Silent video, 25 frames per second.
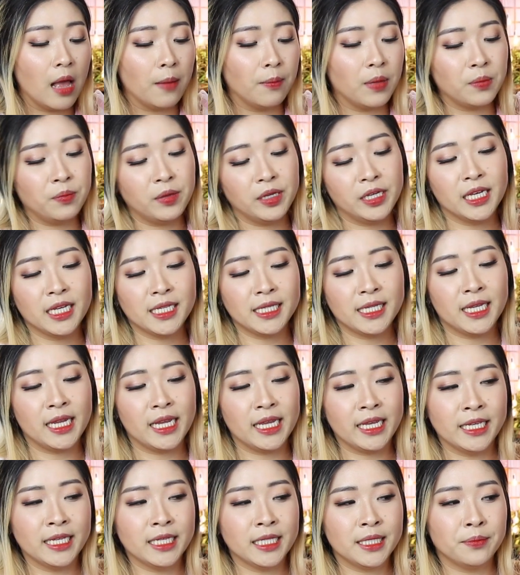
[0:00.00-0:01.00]
but because it
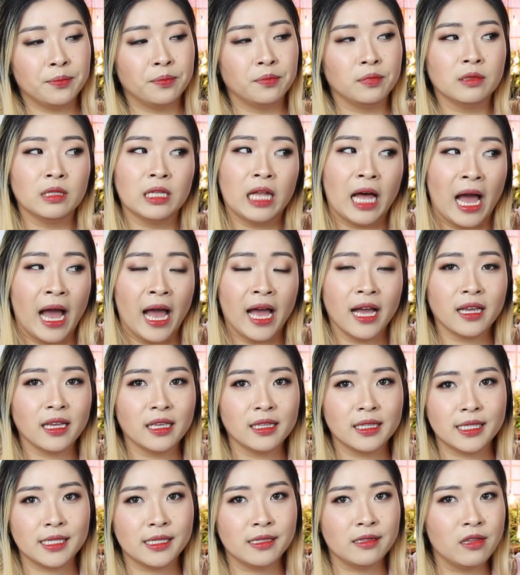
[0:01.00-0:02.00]
is black,
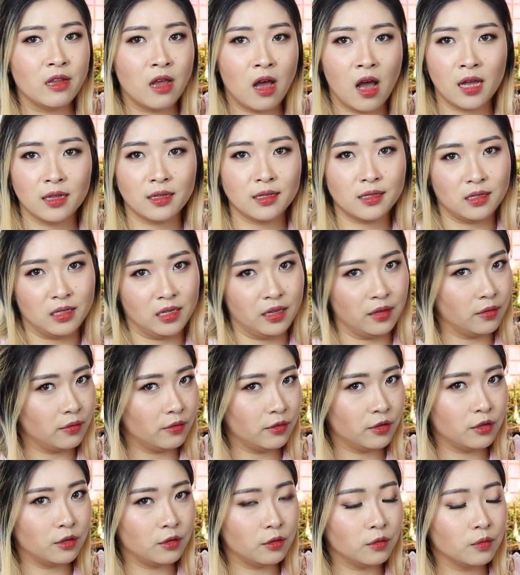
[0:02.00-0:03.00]
it's not
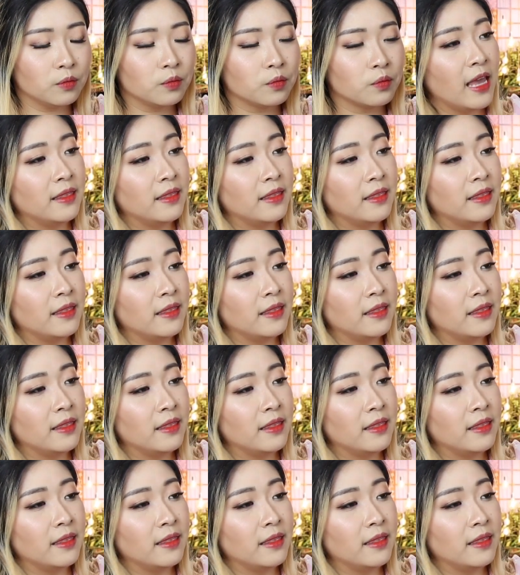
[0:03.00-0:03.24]
see-through.